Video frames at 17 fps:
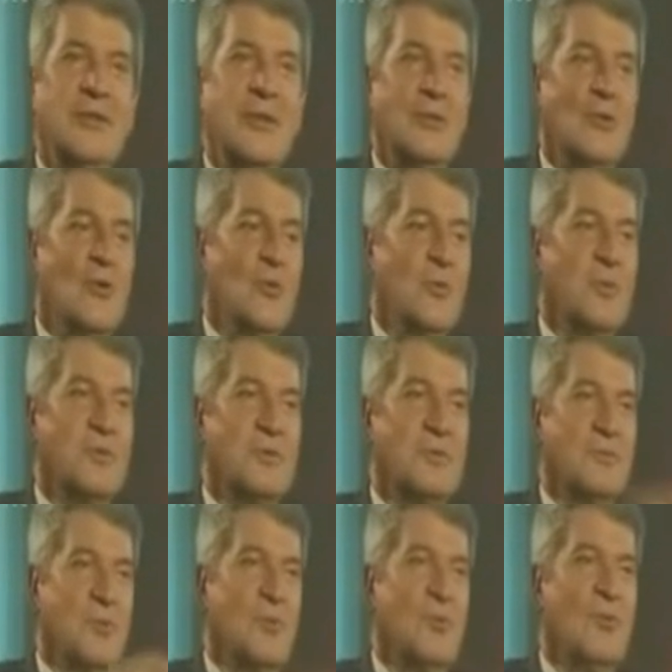
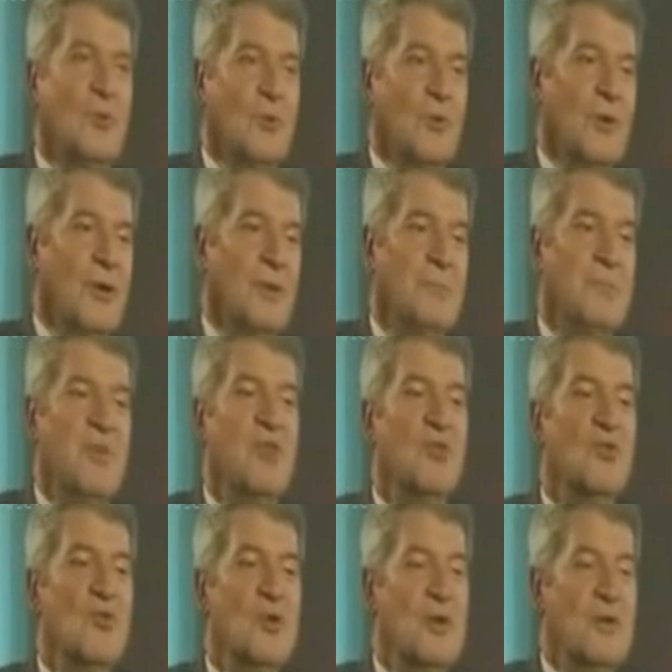Cherepashuk.
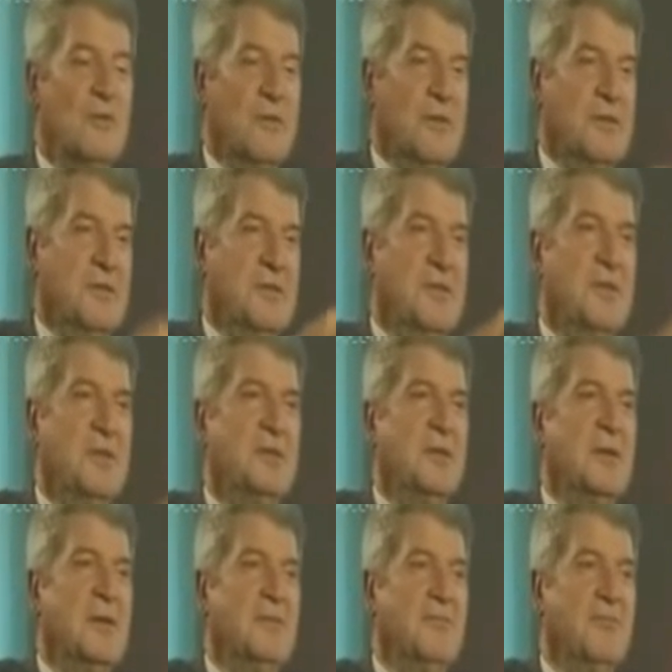It
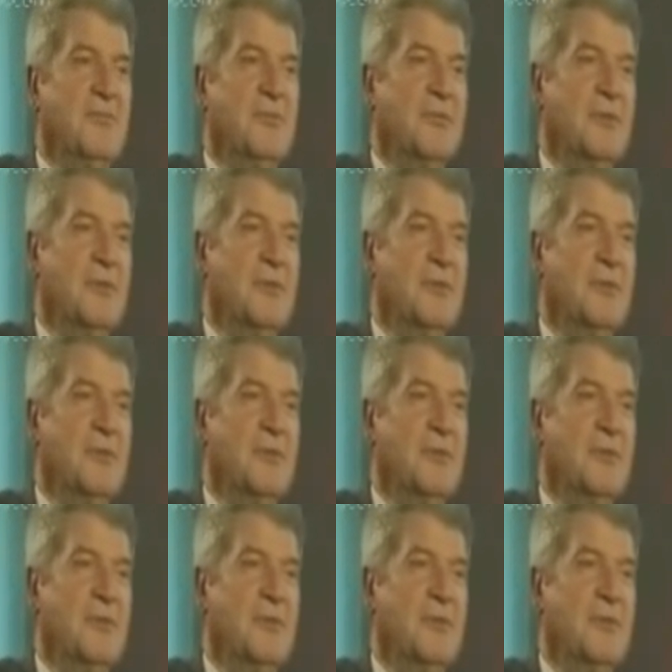should be